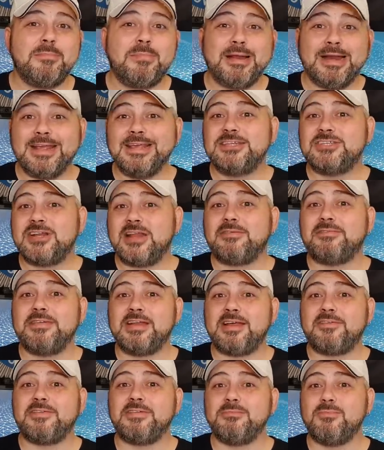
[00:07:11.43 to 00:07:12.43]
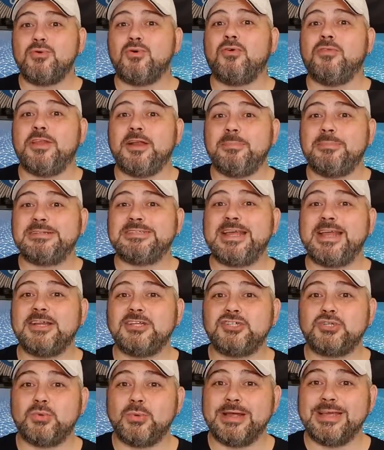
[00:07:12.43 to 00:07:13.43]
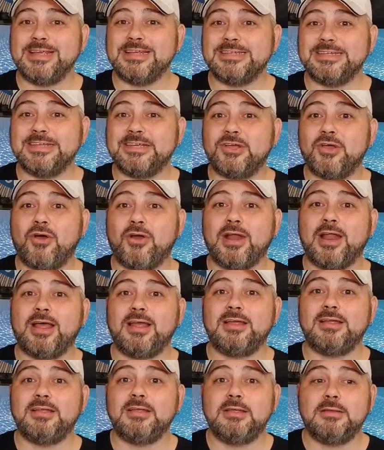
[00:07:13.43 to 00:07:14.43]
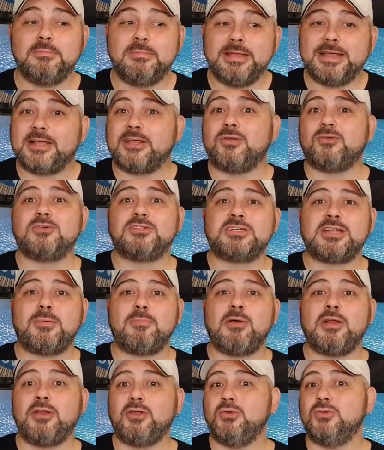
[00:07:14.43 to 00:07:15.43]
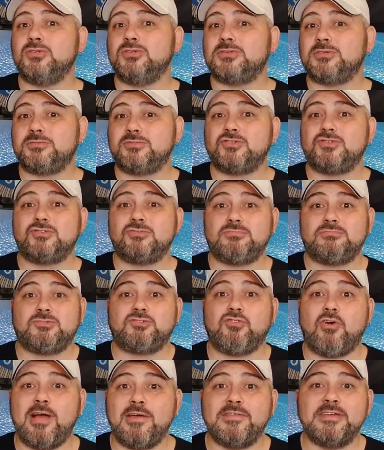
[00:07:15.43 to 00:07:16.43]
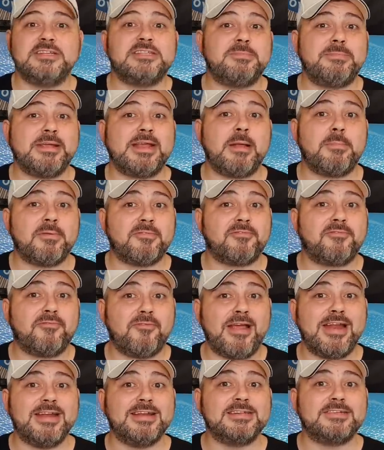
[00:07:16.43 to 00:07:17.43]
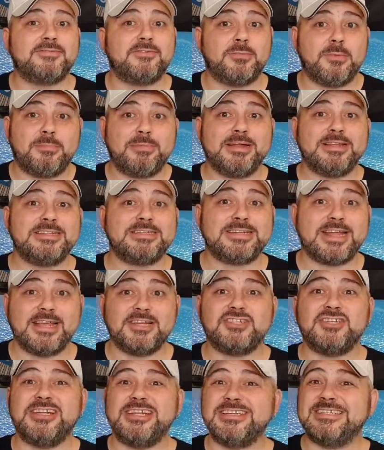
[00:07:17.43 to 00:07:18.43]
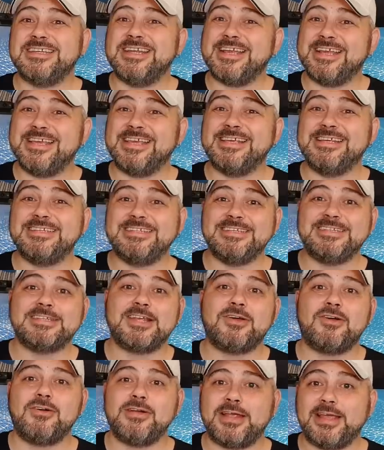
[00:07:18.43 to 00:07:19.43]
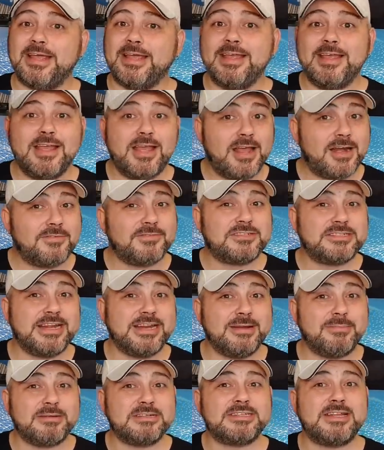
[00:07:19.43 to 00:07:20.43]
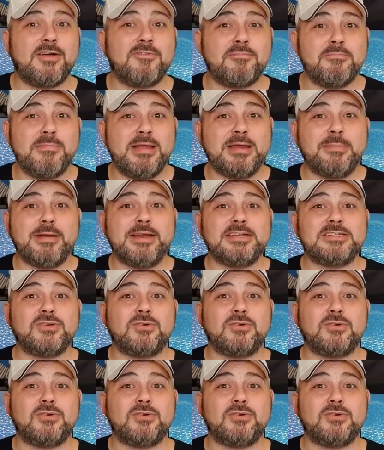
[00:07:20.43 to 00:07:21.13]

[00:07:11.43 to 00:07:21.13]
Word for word: Police love nothing more than a potential easy collar. Picking on someone who's driving to pick up a friend from a police station is an easy target, and I've seen it myself many, many